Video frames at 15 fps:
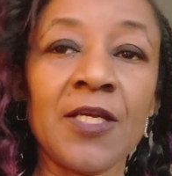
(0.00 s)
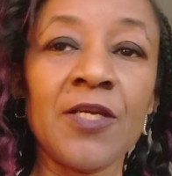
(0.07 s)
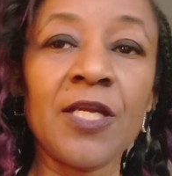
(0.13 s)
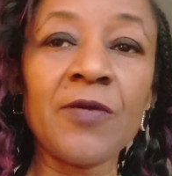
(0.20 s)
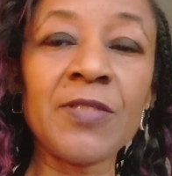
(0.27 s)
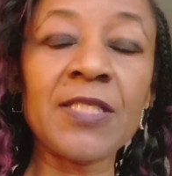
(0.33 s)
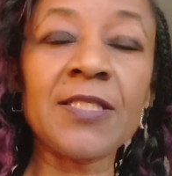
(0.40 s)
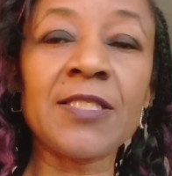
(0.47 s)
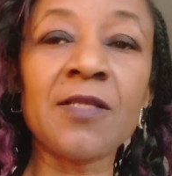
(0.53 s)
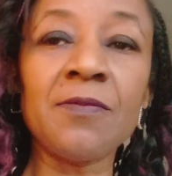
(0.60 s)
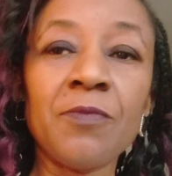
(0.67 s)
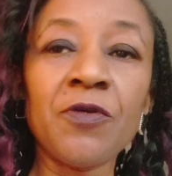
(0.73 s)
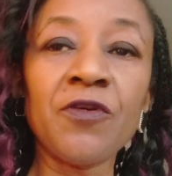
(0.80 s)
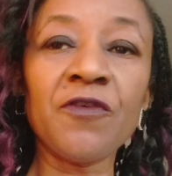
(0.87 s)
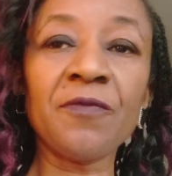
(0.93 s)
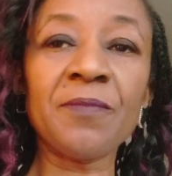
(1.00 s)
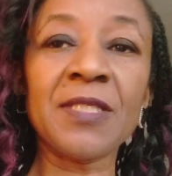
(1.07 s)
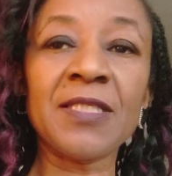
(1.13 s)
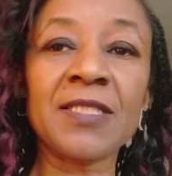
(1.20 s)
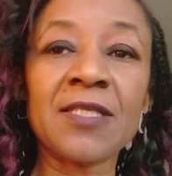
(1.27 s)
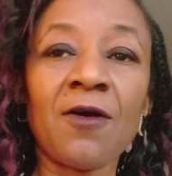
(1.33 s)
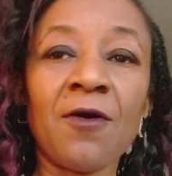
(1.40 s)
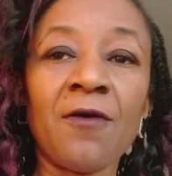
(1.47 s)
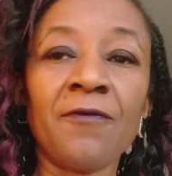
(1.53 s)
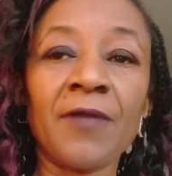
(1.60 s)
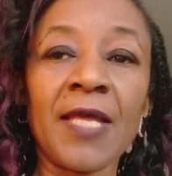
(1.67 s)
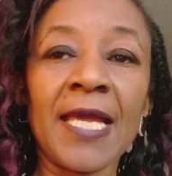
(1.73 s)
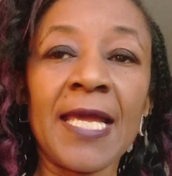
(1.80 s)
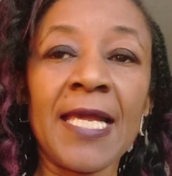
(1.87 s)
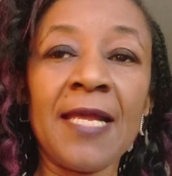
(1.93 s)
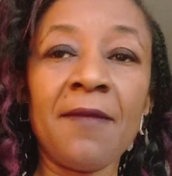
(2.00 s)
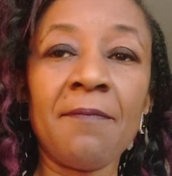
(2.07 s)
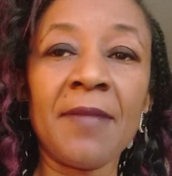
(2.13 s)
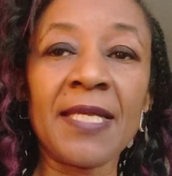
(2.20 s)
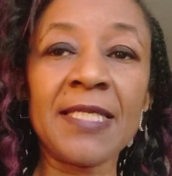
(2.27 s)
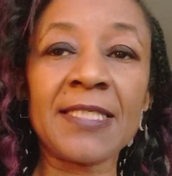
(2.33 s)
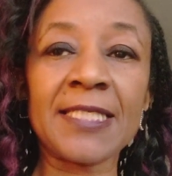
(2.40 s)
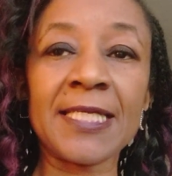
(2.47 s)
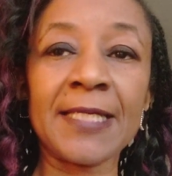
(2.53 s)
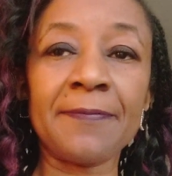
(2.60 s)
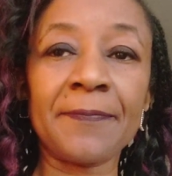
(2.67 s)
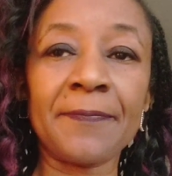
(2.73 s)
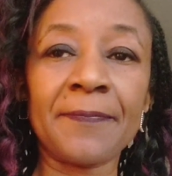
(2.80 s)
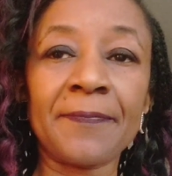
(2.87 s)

Notice movements of a manatee.